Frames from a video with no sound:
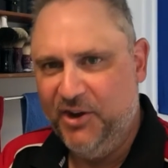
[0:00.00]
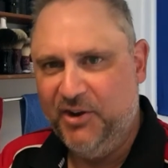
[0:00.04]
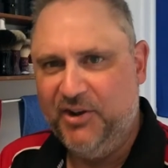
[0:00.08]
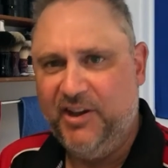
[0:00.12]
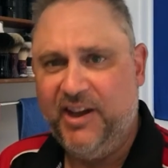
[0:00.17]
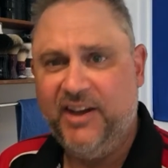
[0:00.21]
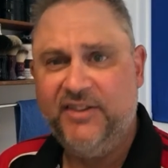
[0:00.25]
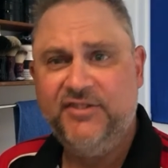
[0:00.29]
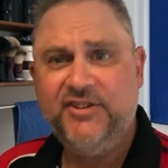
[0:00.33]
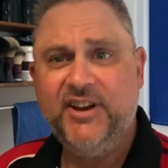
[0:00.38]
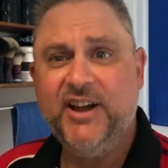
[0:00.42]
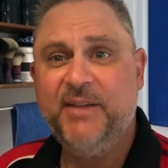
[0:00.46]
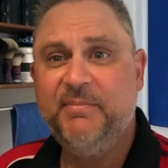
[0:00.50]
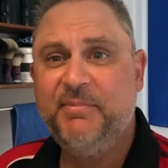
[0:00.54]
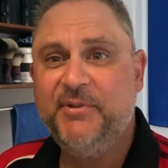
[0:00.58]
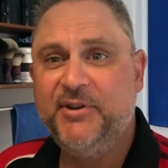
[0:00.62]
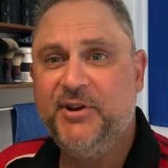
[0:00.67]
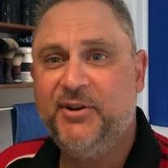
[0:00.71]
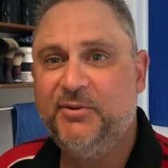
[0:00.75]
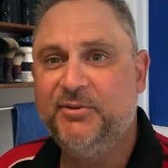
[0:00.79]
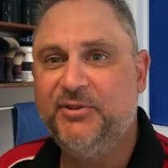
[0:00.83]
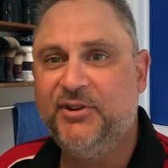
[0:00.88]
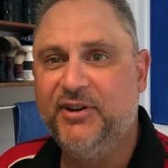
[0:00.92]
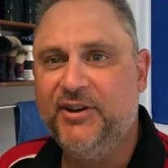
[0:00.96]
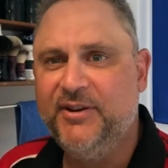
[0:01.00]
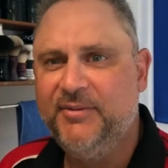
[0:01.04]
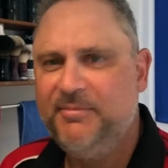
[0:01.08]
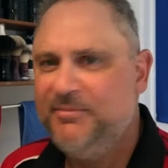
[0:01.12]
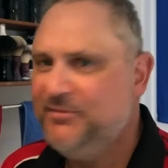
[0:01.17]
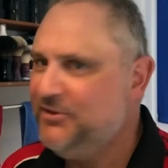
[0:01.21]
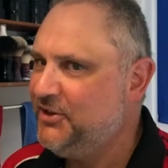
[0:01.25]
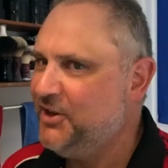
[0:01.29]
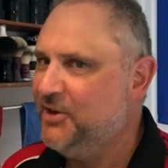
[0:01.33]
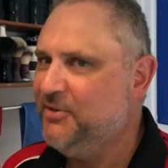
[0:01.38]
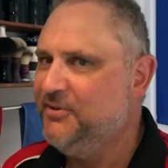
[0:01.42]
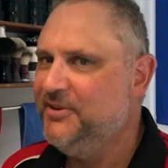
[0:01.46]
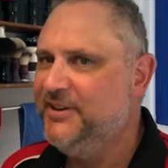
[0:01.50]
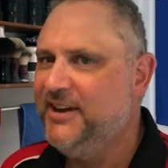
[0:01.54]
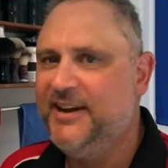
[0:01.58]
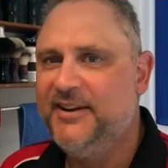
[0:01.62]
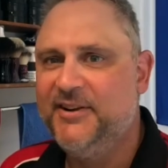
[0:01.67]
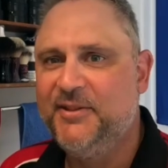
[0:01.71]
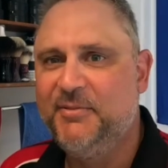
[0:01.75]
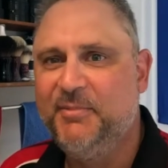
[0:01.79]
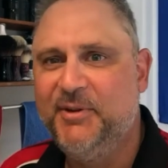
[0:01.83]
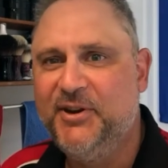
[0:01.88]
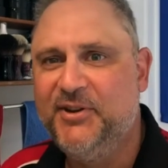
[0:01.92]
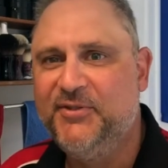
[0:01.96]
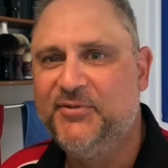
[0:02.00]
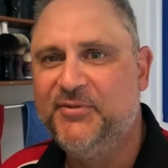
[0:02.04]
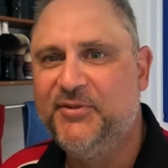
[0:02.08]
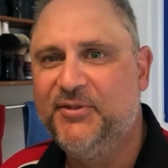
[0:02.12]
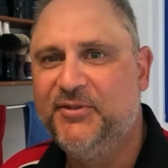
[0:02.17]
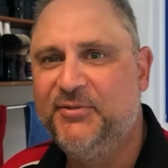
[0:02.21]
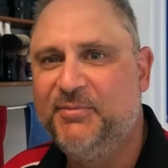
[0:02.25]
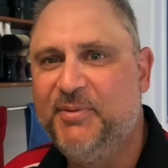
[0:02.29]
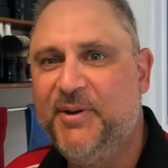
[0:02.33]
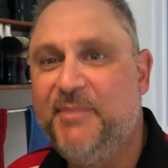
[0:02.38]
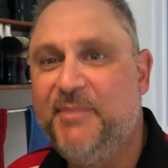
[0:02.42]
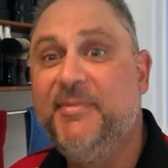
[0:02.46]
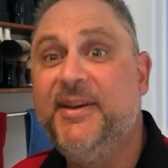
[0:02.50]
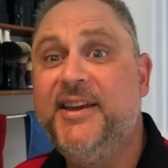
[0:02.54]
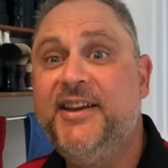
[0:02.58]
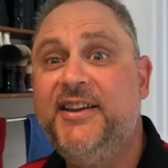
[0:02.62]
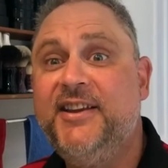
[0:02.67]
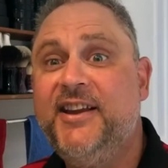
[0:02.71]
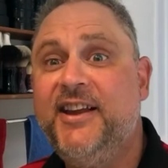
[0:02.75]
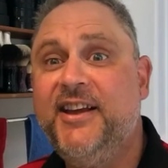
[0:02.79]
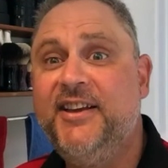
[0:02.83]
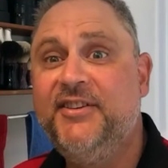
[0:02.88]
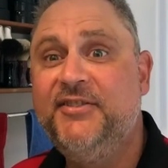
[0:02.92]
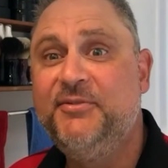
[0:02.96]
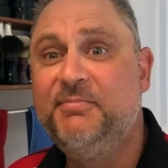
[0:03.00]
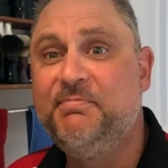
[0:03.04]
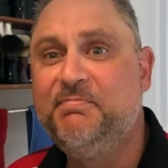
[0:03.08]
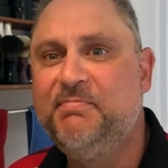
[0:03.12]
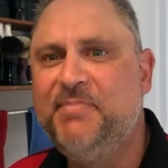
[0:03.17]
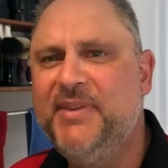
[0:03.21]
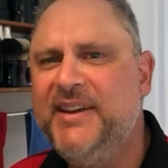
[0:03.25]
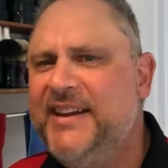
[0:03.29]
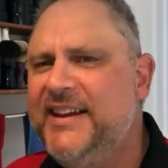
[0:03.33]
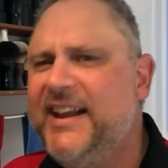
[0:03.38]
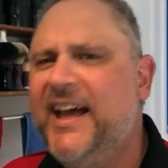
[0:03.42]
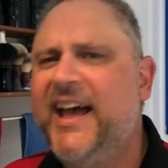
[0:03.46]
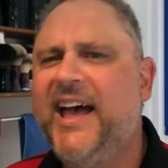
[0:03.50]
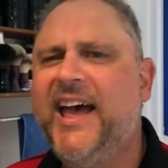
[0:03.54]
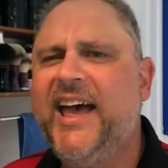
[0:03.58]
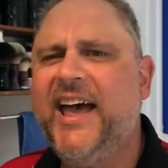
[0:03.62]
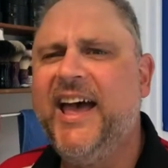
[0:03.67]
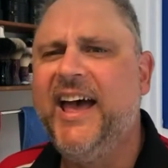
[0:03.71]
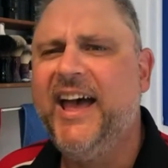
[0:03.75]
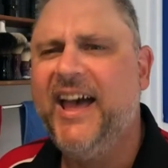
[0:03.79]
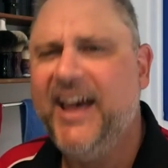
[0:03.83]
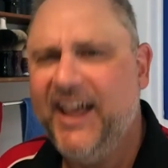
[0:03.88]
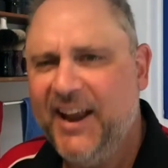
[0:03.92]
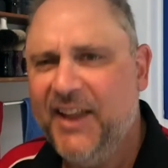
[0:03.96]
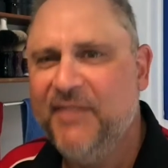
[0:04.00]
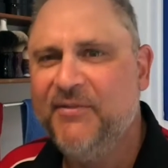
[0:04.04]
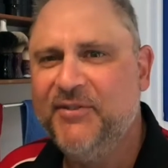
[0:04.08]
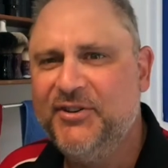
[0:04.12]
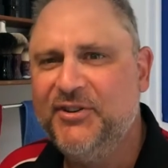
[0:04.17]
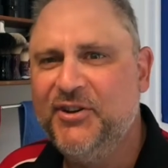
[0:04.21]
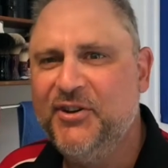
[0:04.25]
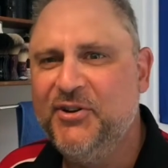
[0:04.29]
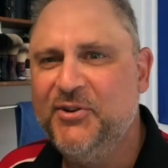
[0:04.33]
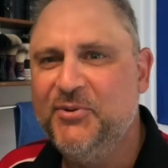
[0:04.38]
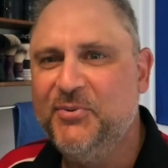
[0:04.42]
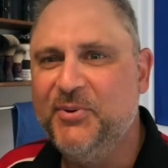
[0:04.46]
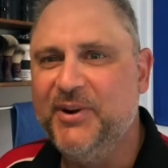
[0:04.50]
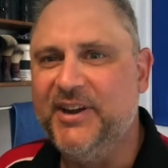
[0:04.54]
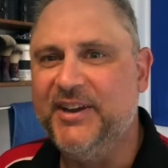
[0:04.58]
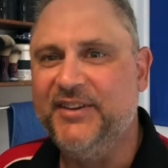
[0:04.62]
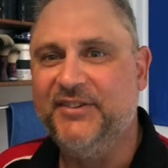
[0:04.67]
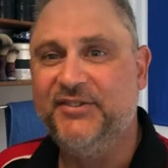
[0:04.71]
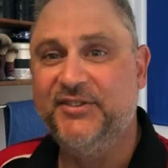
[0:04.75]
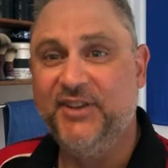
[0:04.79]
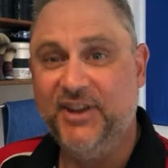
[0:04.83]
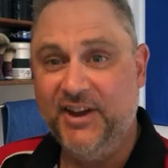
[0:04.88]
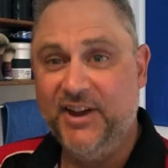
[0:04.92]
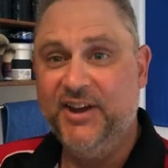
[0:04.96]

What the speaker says: Catching up on old times, going down to the beach for a swim, it has been a hell of a 2 weeks.